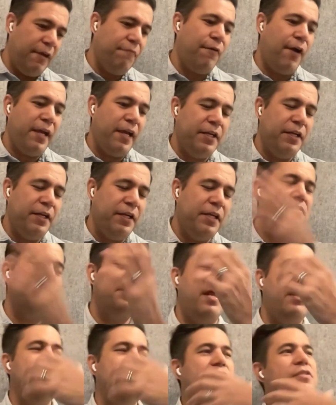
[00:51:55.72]
if I can
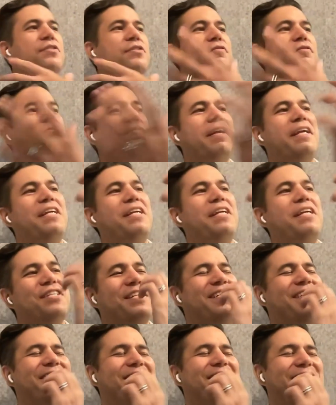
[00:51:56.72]
extend the
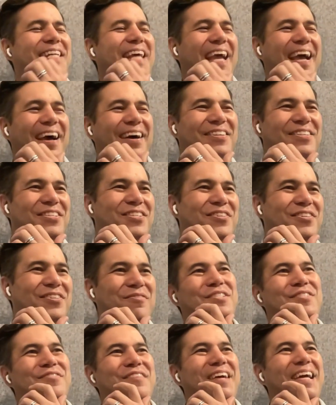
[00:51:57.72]
region down
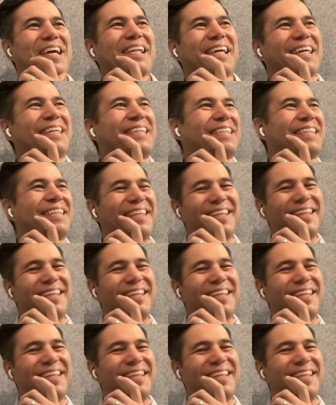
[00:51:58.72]
to Australia,